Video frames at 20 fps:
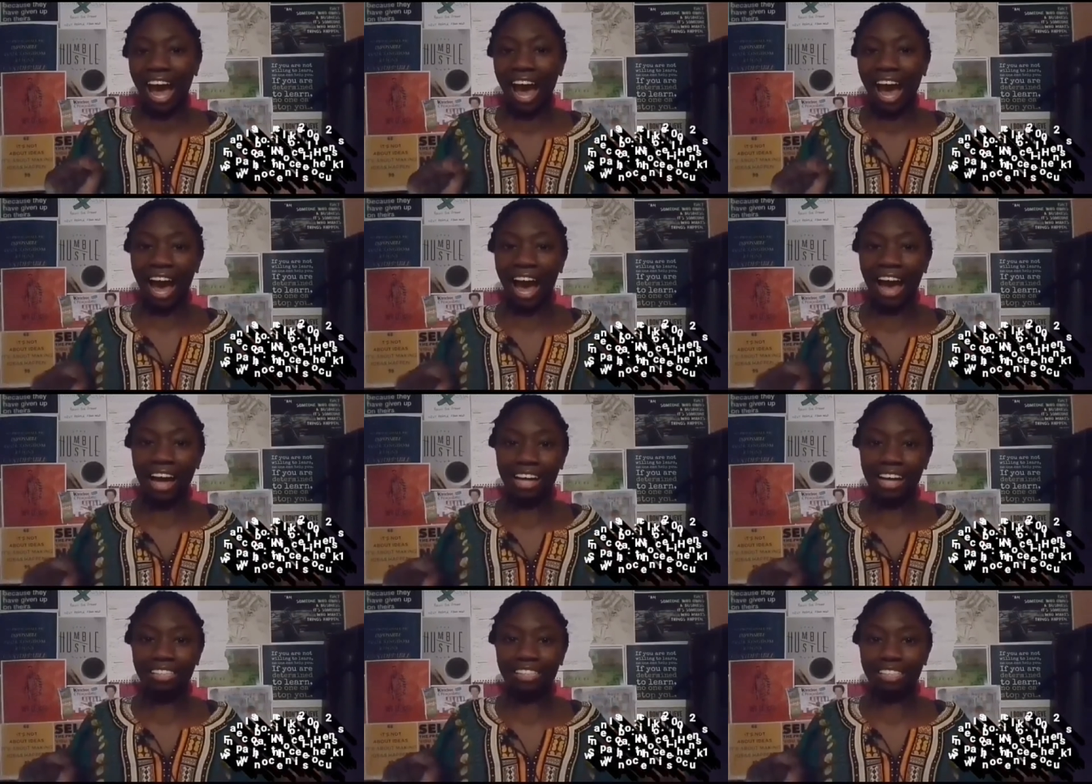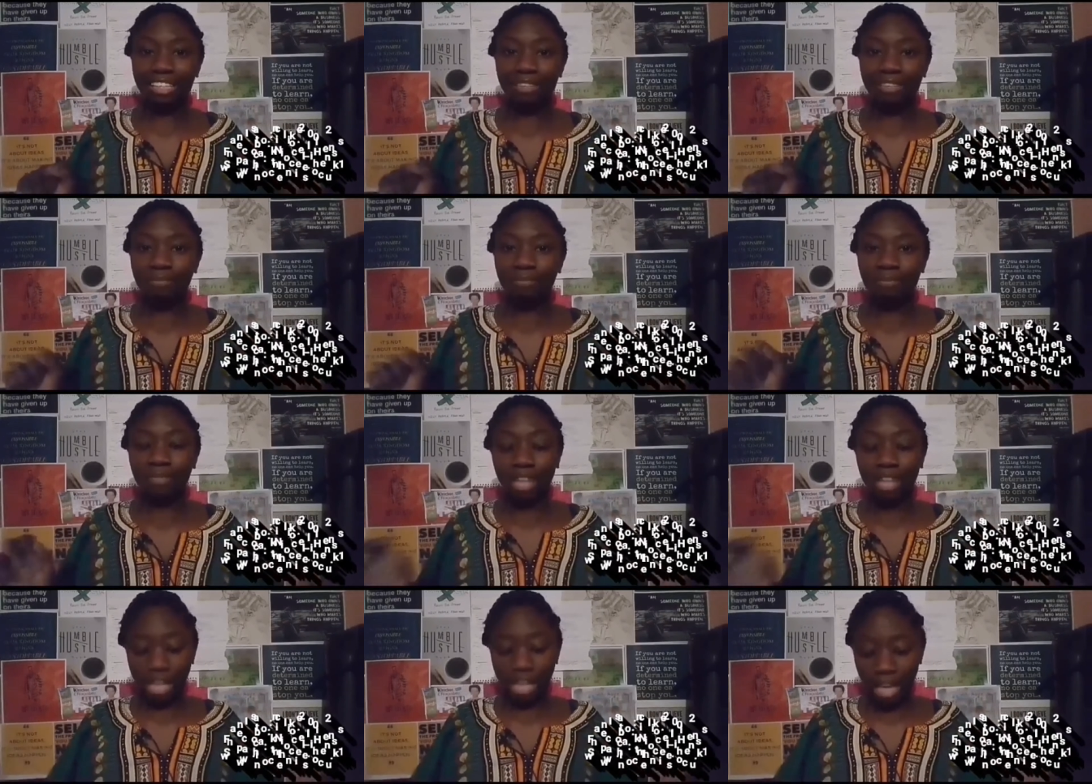and
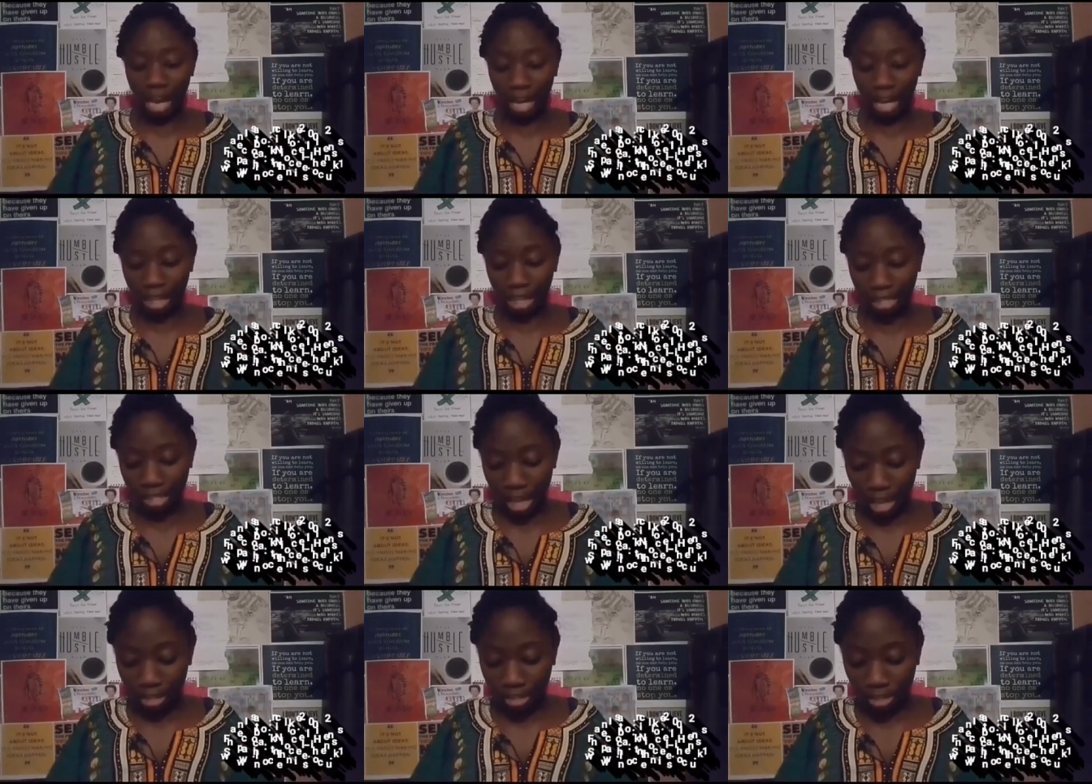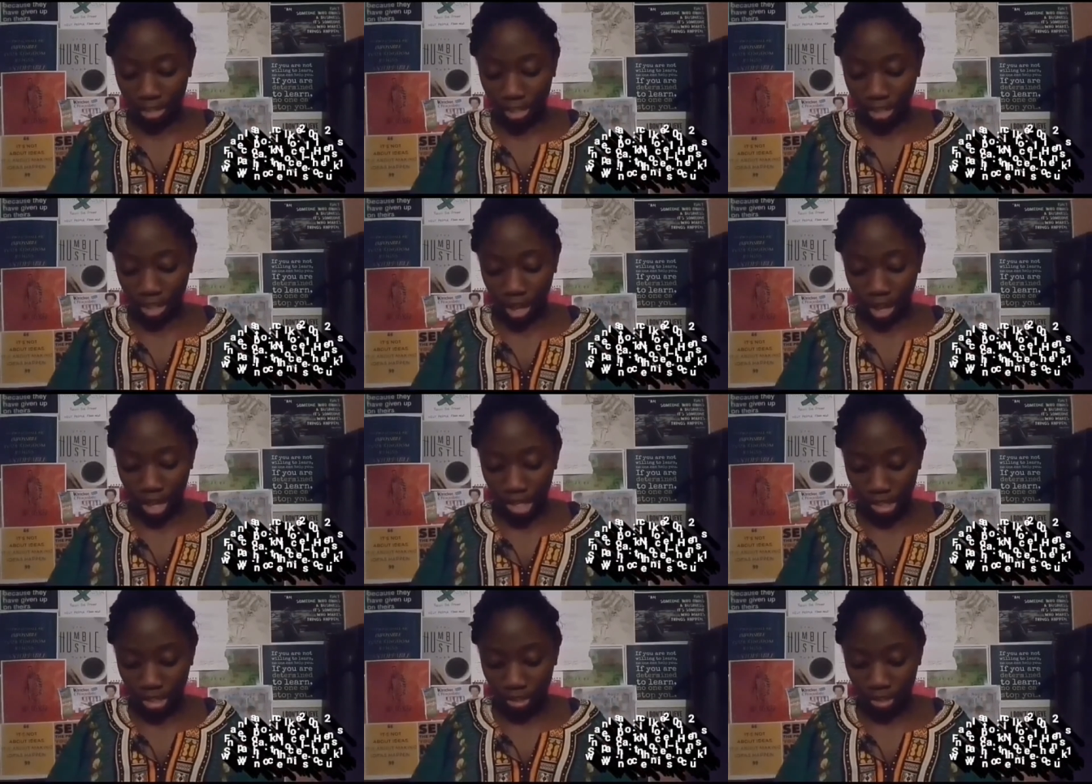yeah that's
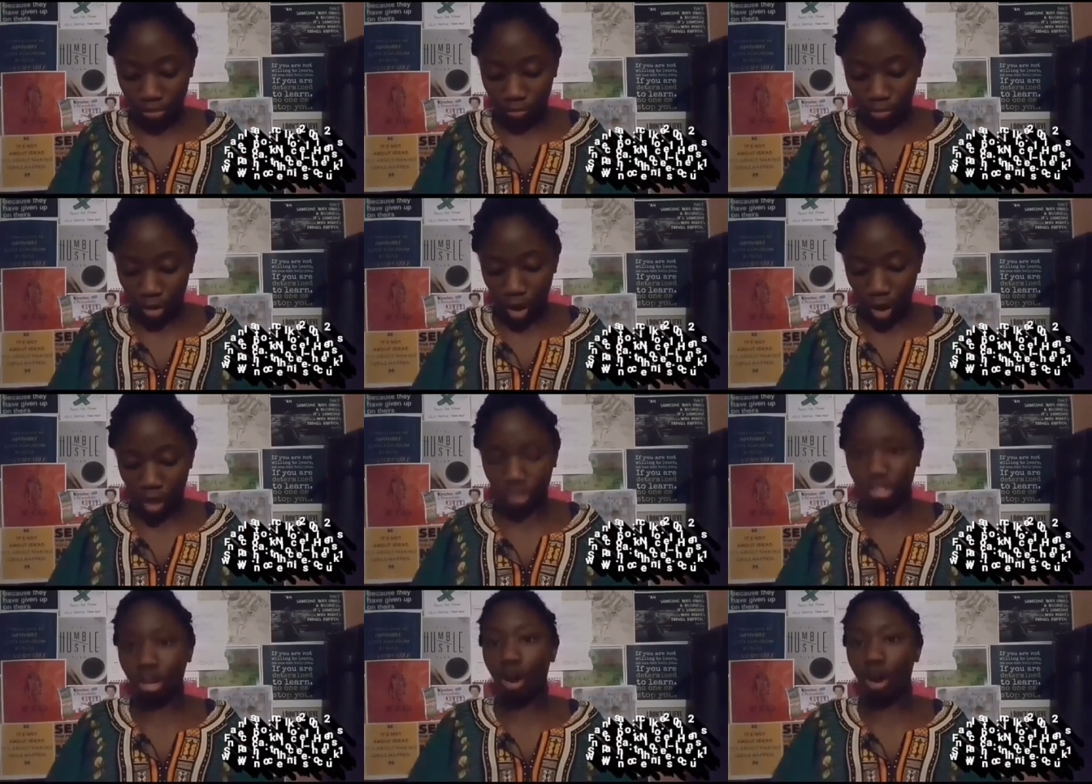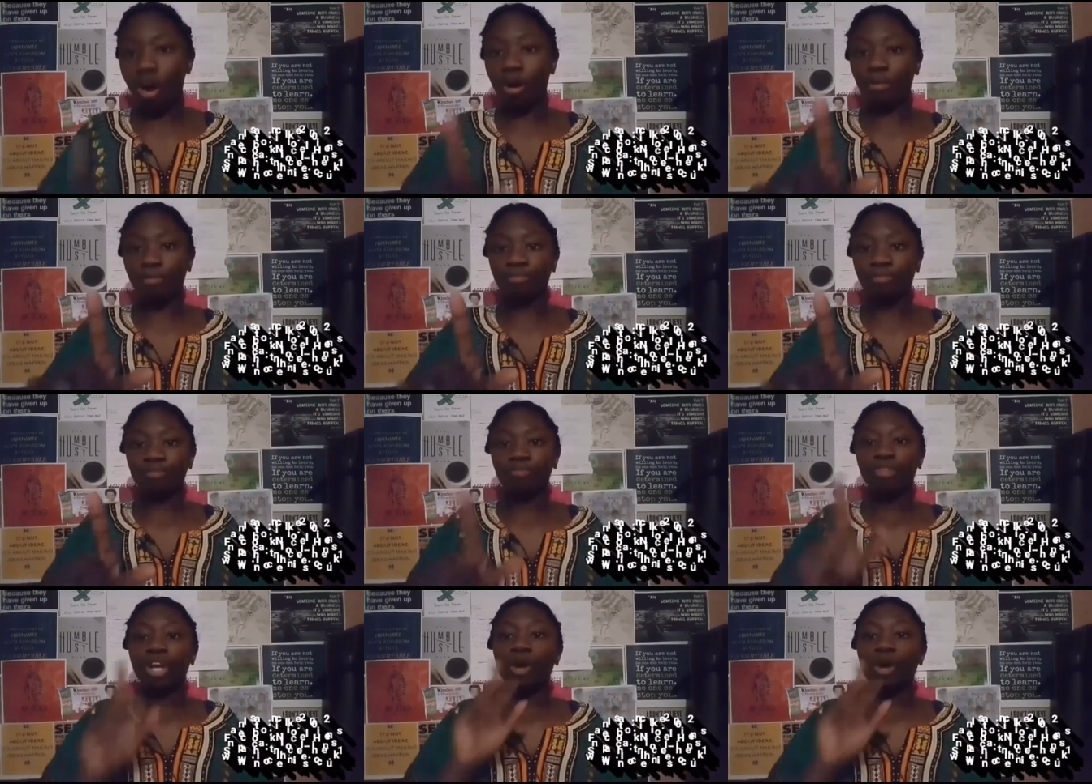ncs vlogs oh
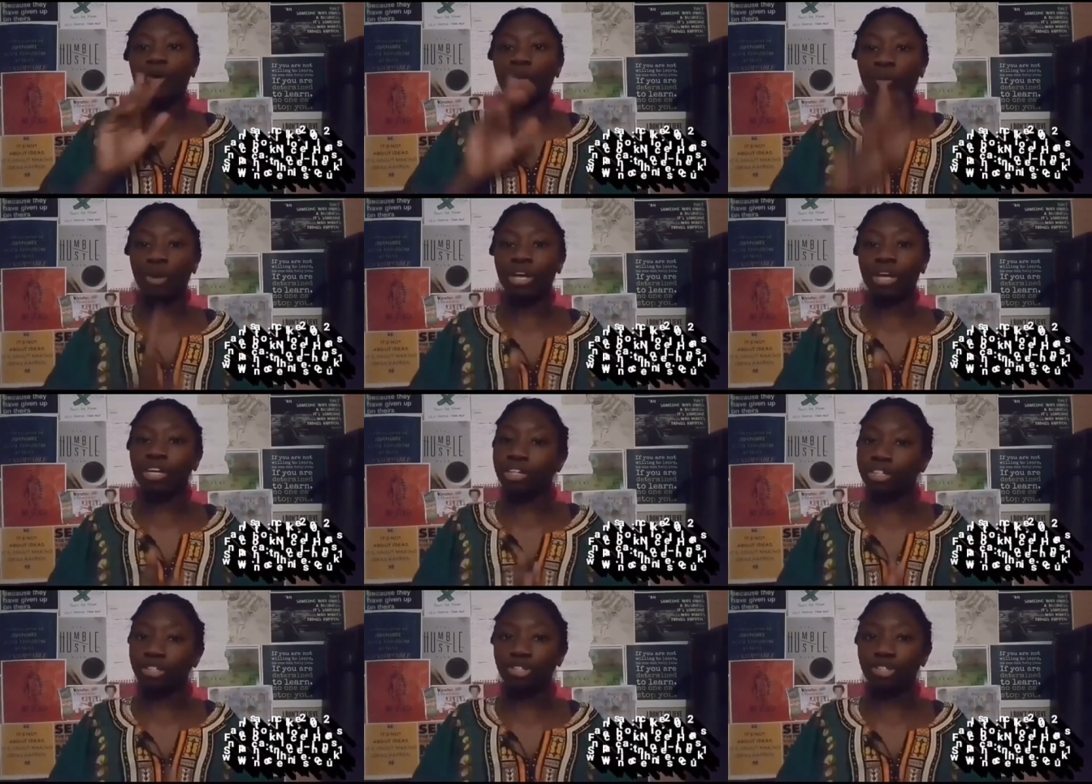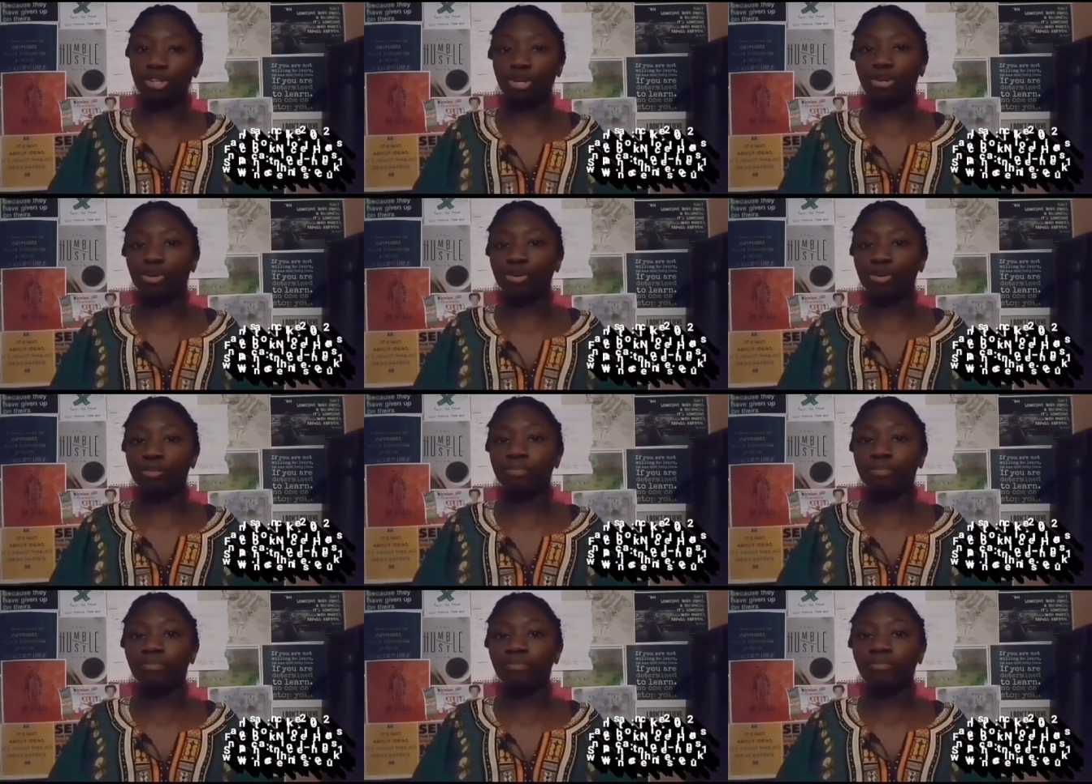week
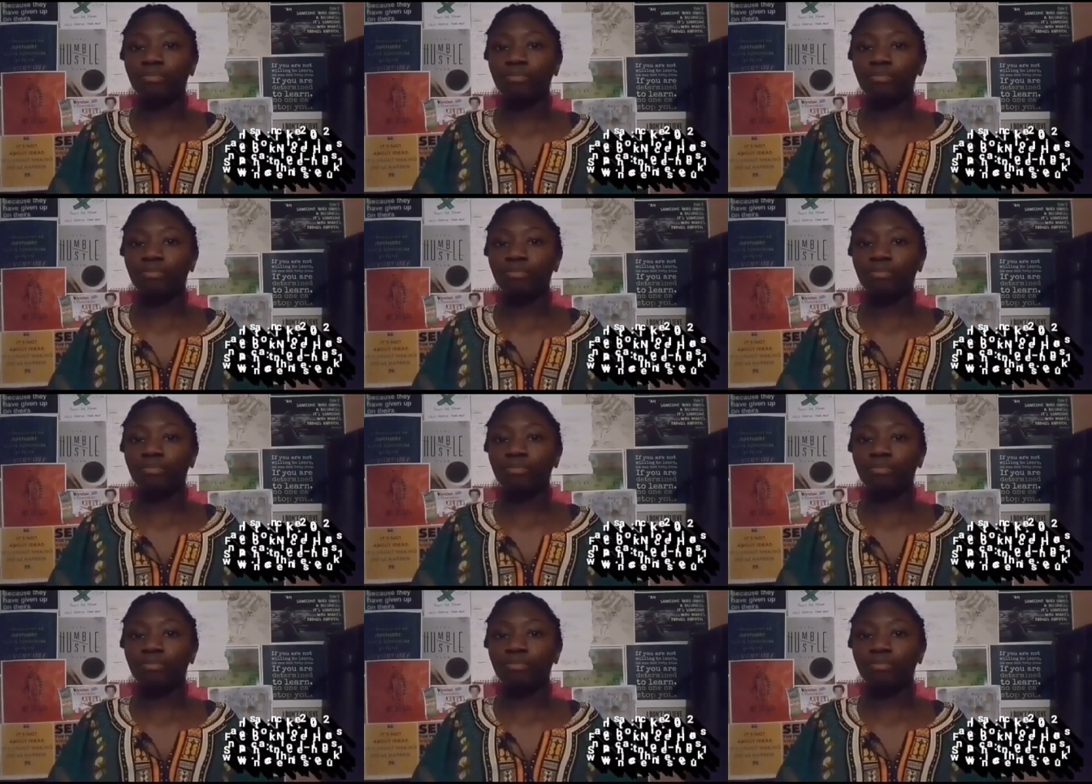two